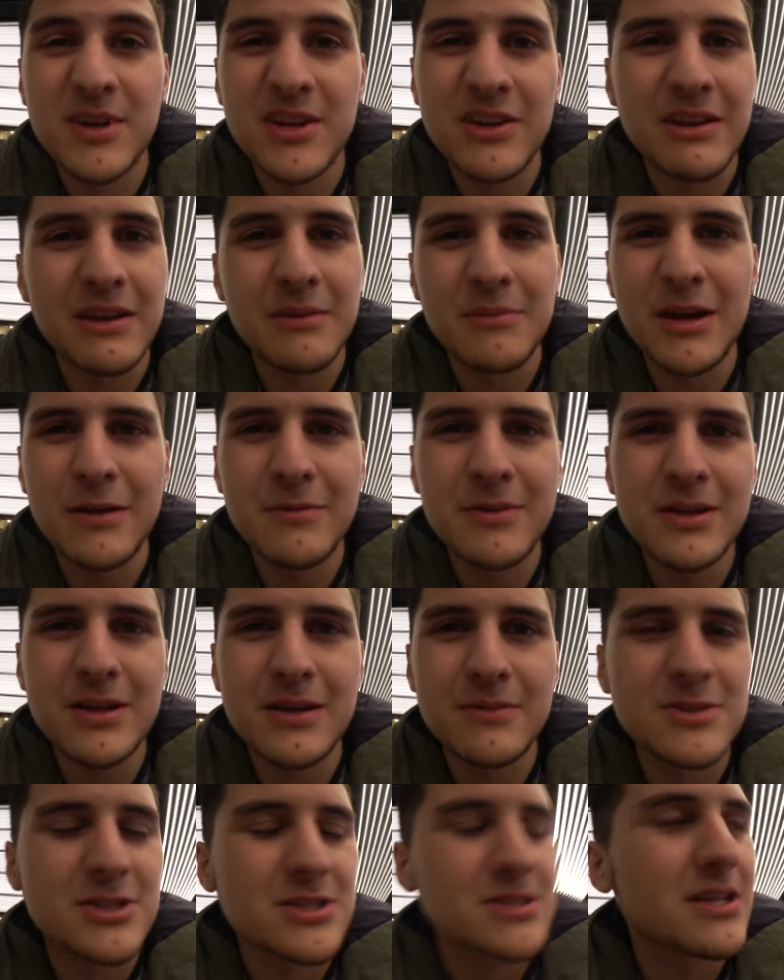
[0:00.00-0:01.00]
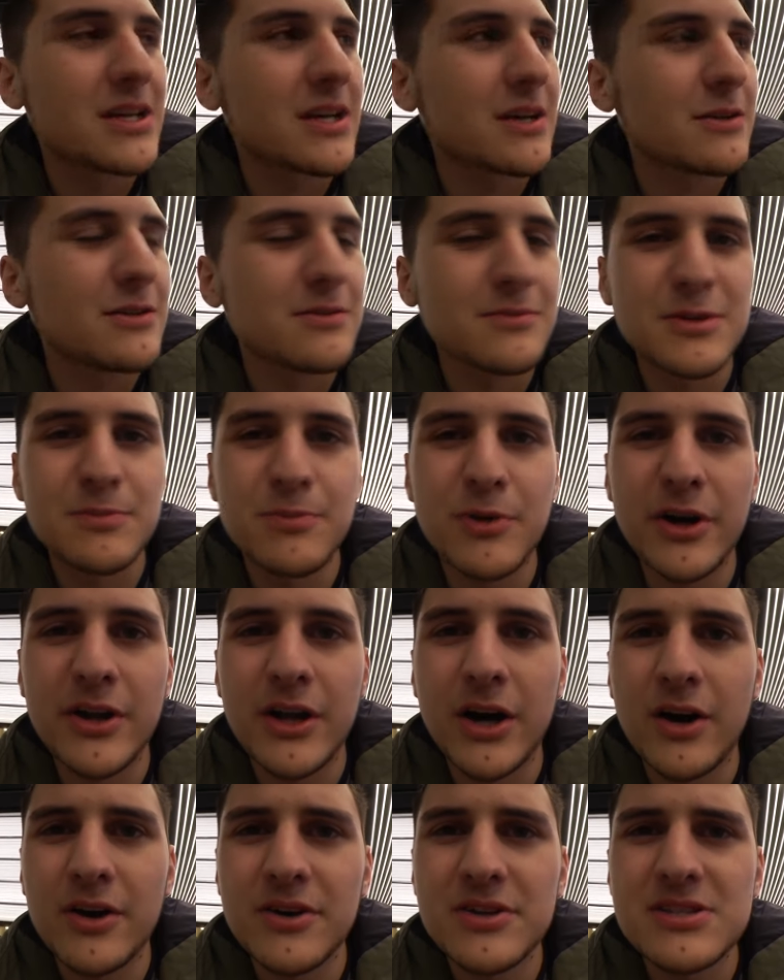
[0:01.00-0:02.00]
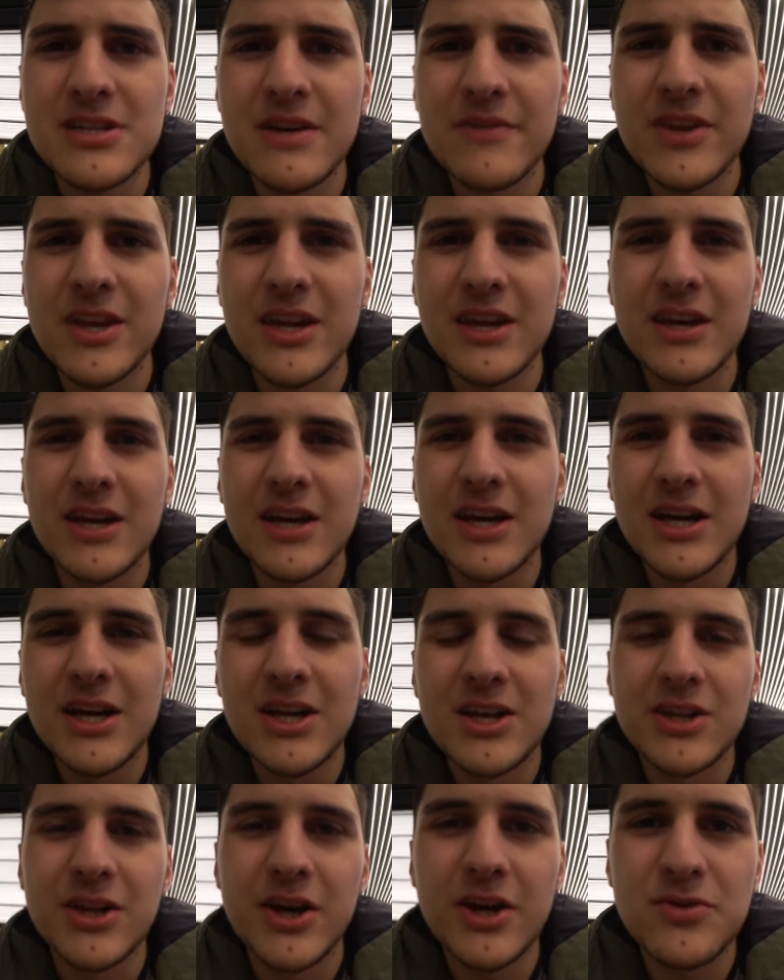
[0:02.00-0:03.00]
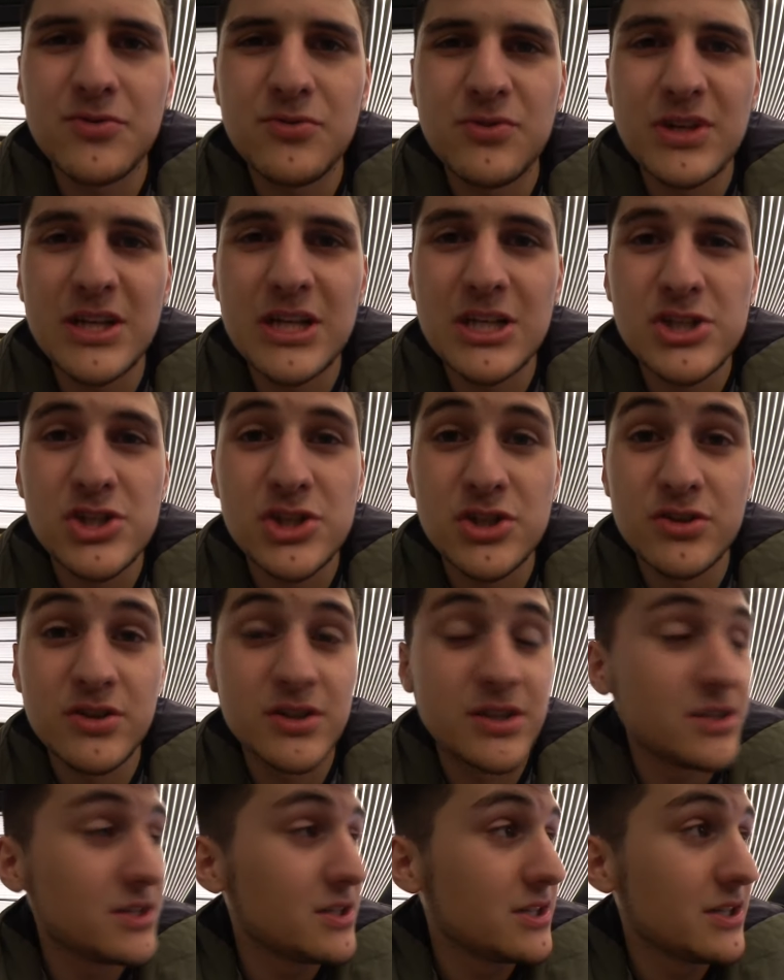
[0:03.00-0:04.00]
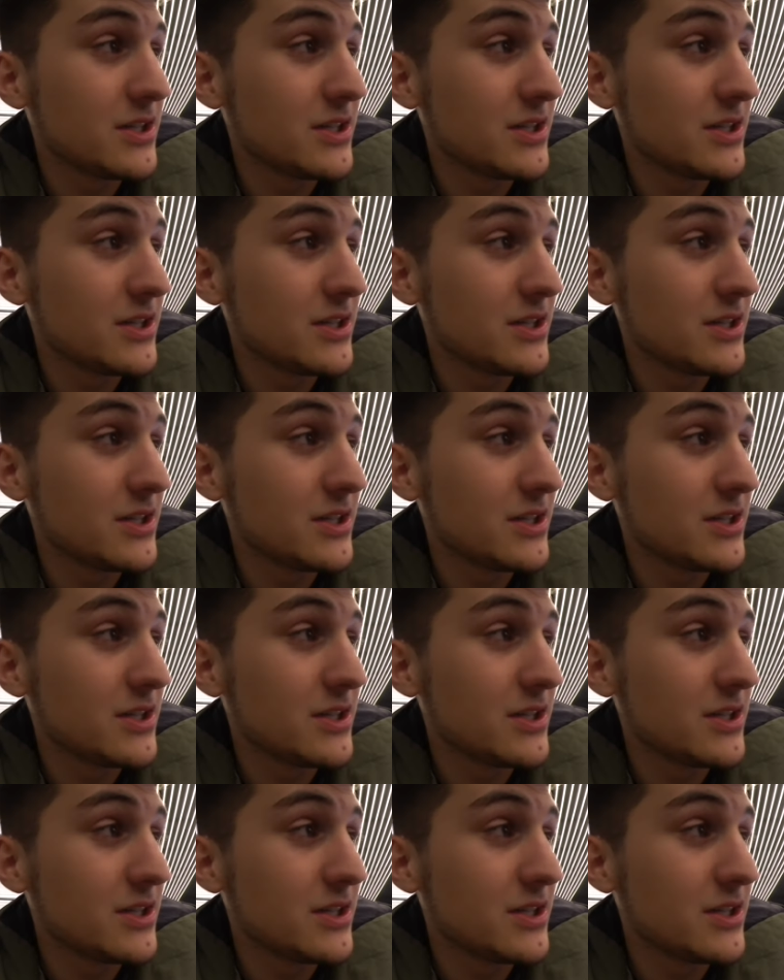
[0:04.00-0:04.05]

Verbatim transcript: and I think maybe I'm just like a little bit out or something. Not really sure.